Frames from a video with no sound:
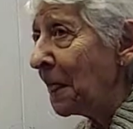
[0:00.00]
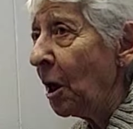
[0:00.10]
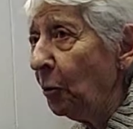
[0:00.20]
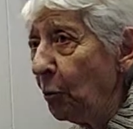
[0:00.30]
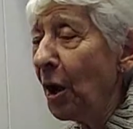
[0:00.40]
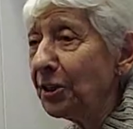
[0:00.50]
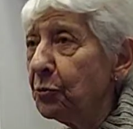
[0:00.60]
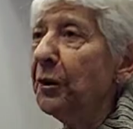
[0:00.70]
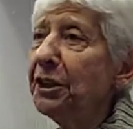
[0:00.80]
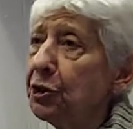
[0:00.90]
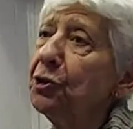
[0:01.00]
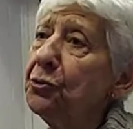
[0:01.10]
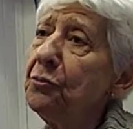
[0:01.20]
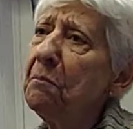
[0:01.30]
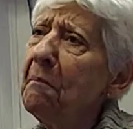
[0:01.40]
what we
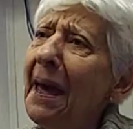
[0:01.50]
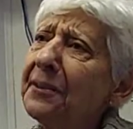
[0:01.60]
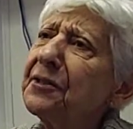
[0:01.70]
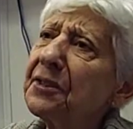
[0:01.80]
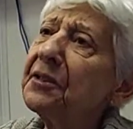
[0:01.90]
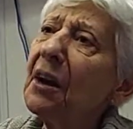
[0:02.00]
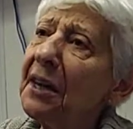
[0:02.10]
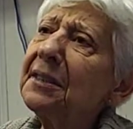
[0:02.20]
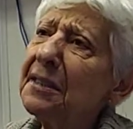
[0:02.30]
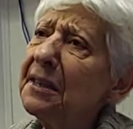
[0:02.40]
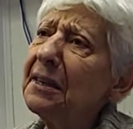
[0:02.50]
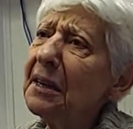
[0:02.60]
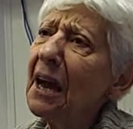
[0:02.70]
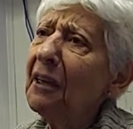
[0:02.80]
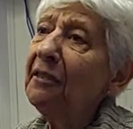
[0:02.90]
do makes society,
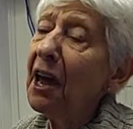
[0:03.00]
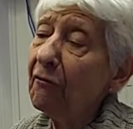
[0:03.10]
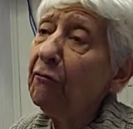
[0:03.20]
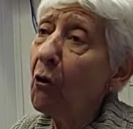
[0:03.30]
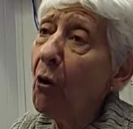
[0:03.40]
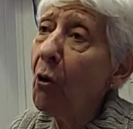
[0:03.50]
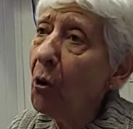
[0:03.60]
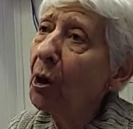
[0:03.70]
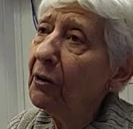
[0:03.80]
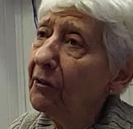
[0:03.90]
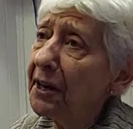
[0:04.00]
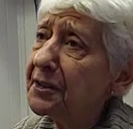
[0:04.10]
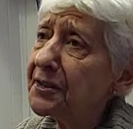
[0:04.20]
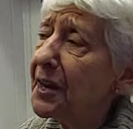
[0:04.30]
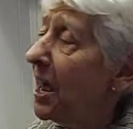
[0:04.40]
and therefore all of
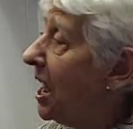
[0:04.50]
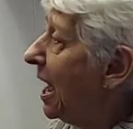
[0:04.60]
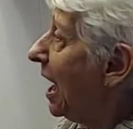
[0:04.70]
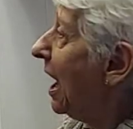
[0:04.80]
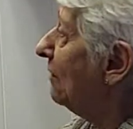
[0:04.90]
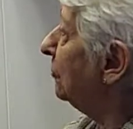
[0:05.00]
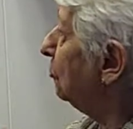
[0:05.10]
us have a